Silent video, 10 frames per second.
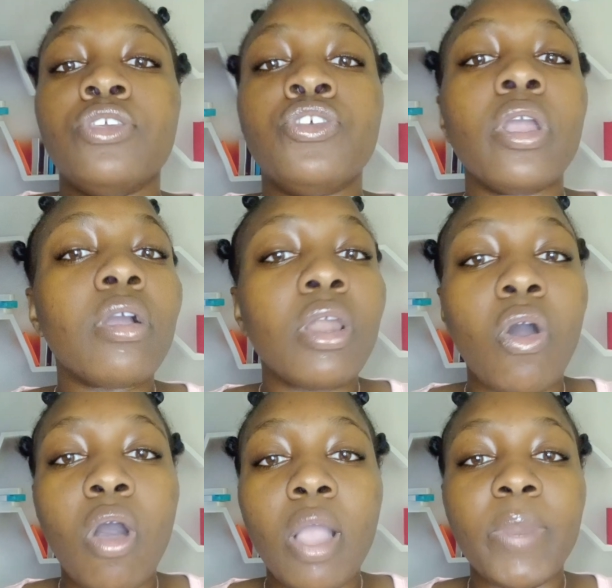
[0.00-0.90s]
You're going to
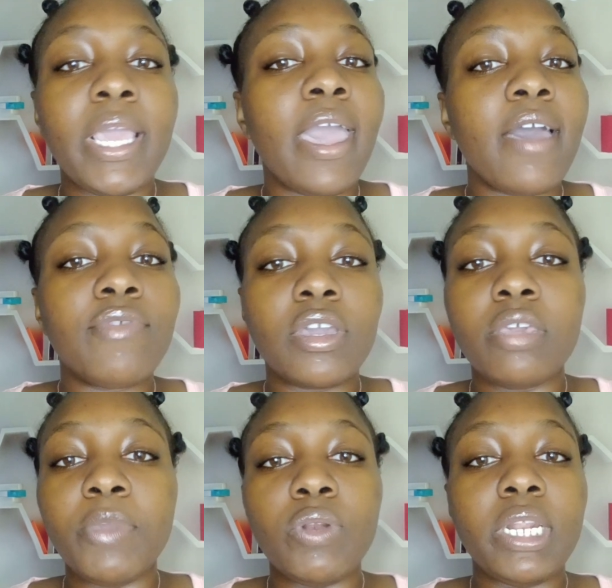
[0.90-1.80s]
already have the
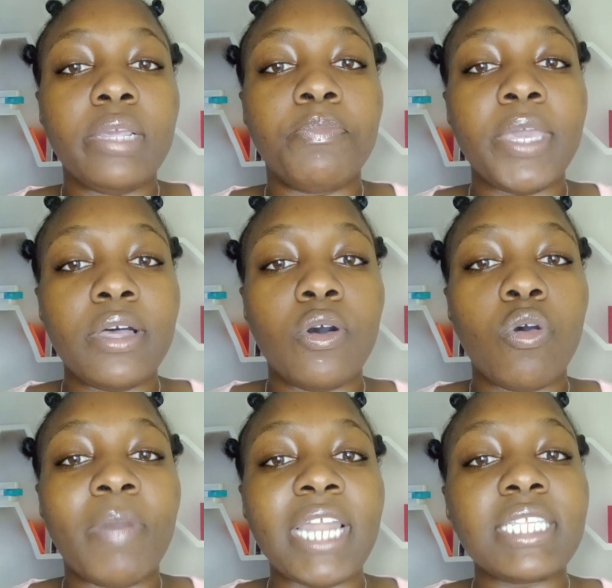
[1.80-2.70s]
community
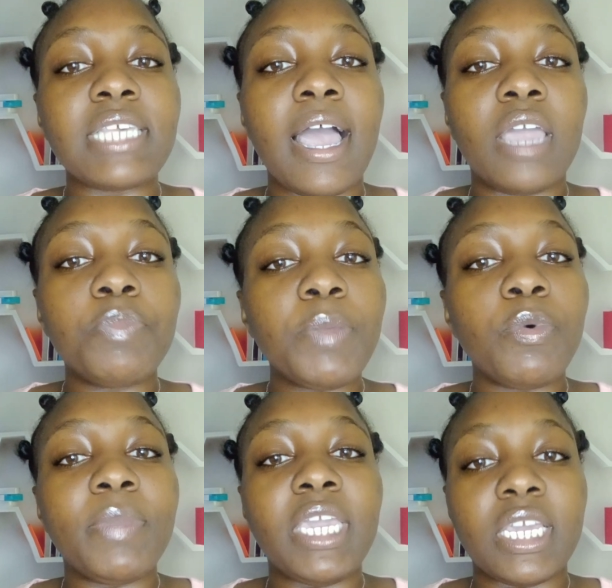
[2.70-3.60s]
built by the time
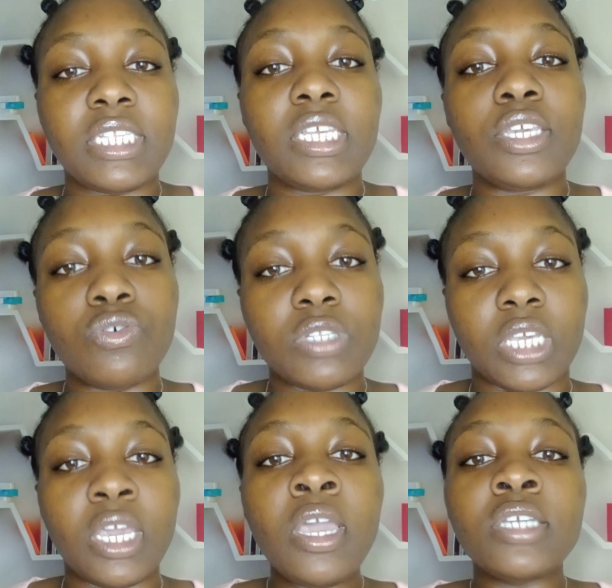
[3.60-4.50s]
people begin to use
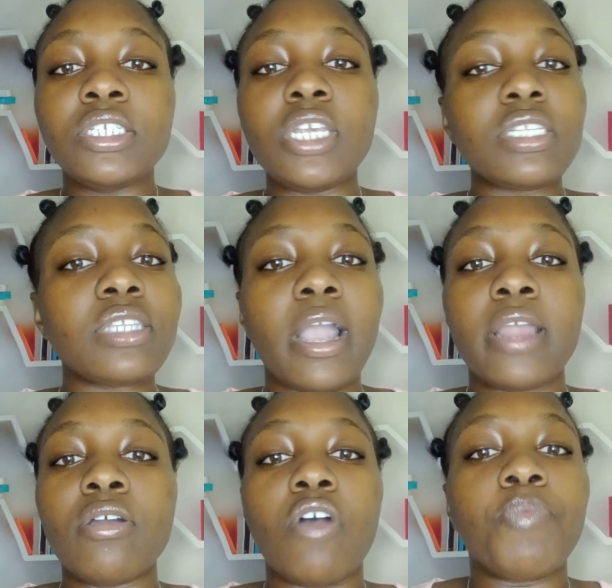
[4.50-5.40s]
it. Just
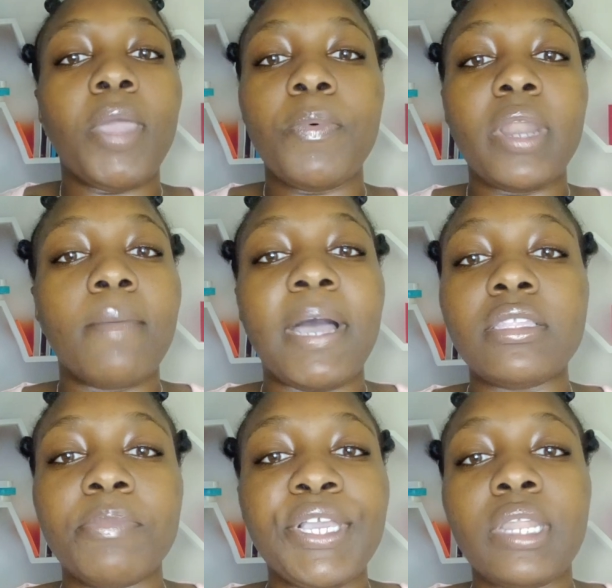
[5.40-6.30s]
starting off, people are not
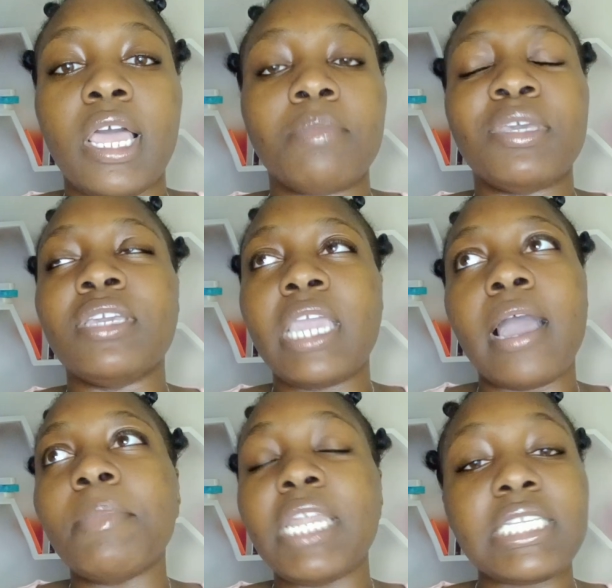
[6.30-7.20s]
about to be claiming,
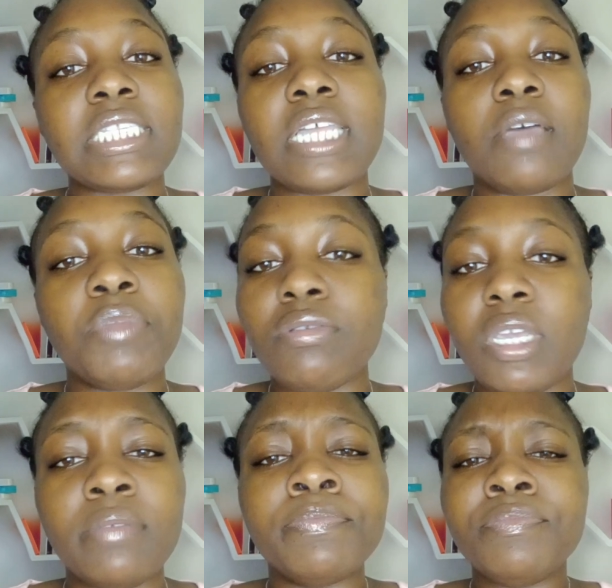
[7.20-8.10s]
yeah, I'm Alexis Love
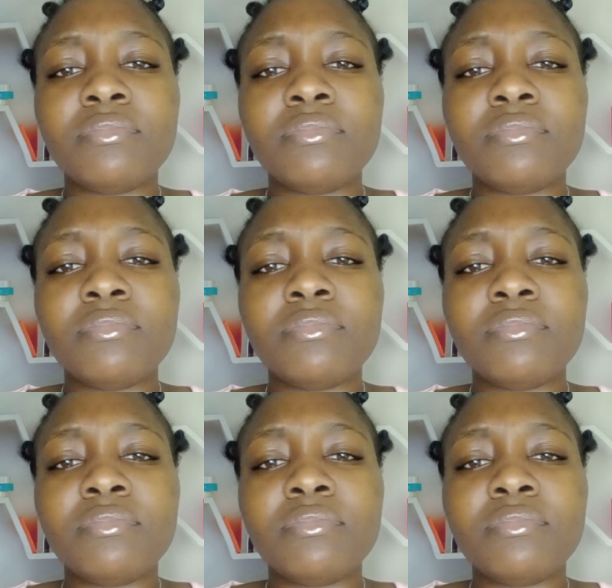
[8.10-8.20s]
Beauty.